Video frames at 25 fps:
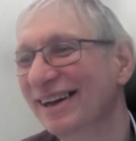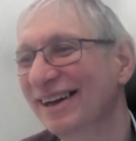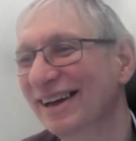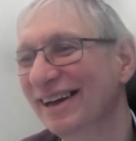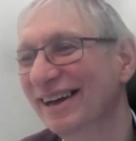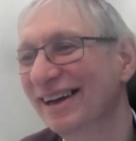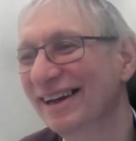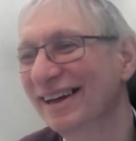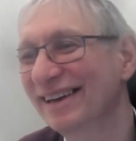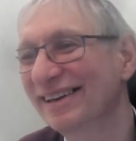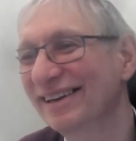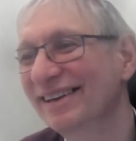
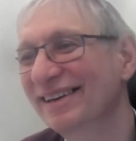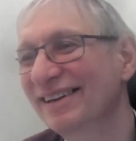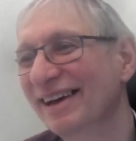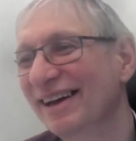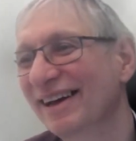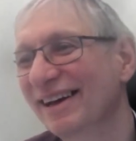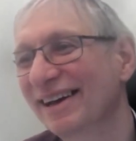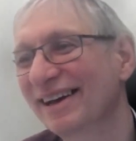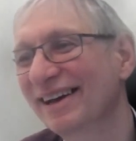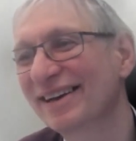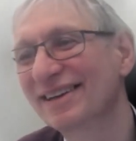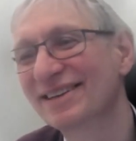and
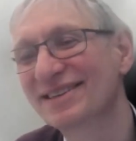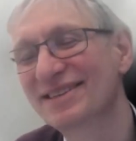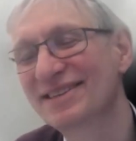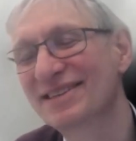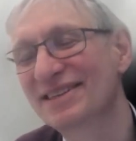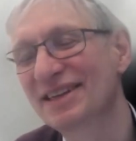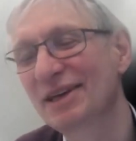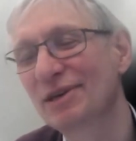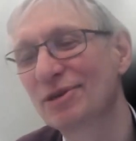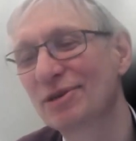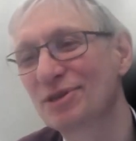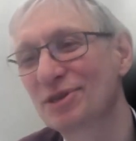
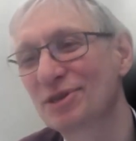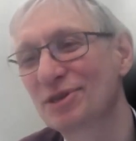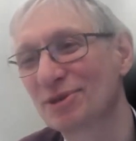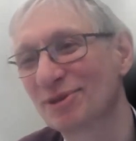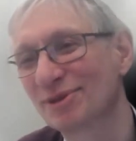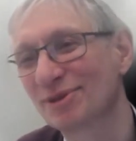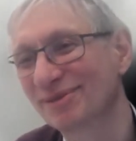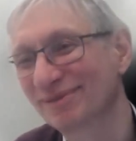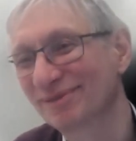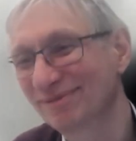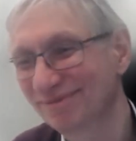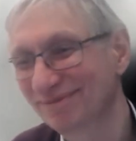see you
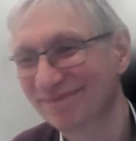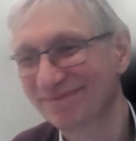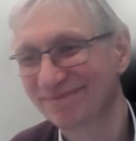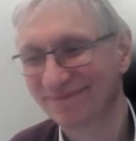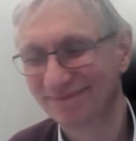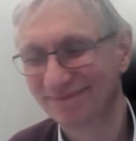soon.